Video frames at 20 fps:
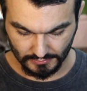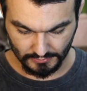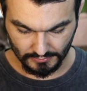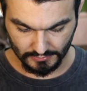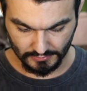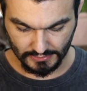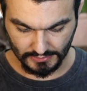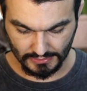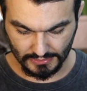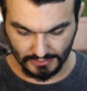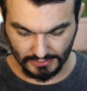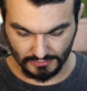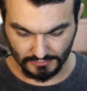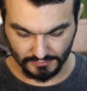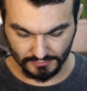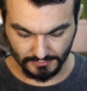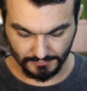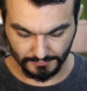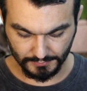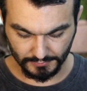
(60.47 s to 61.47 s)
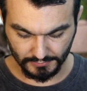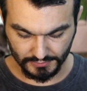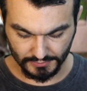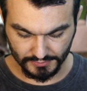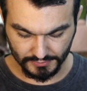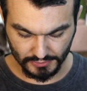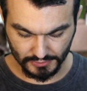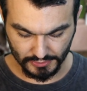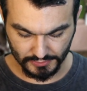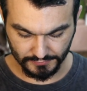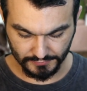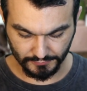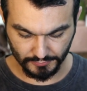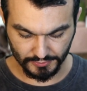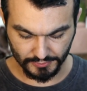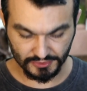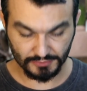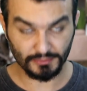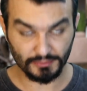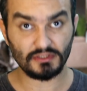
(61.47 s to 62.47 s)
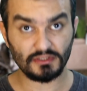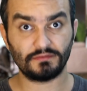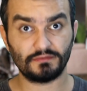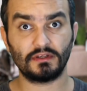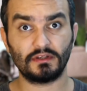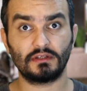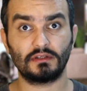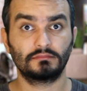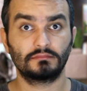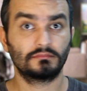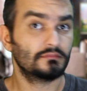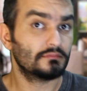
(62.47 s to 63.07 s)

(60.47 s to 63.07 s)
You can simply search for specific